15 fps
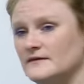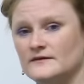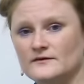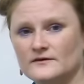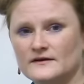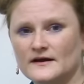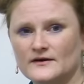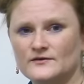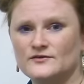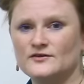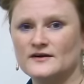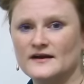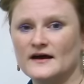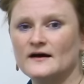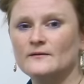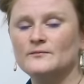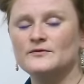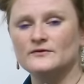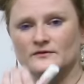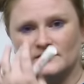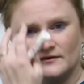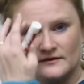your language can help
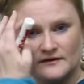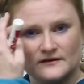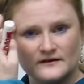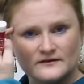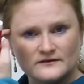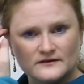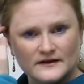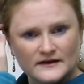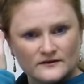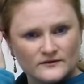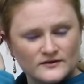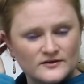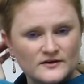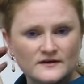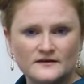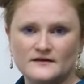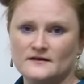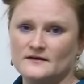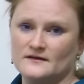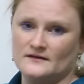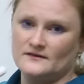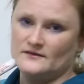you learn another language.
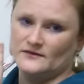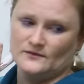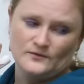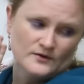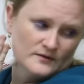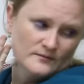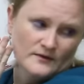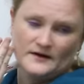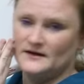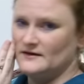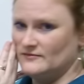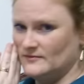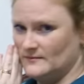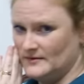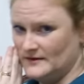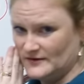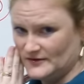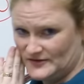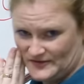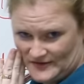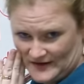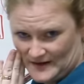The word might even be the
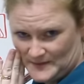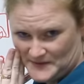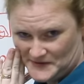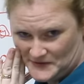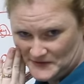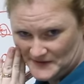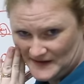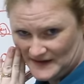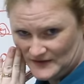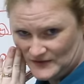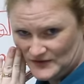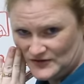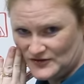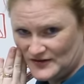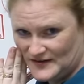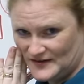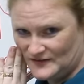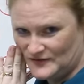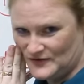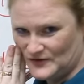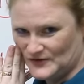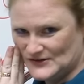same in your language,
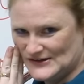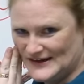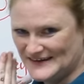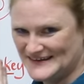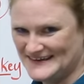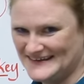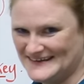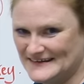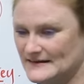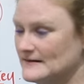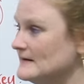if you're lucky.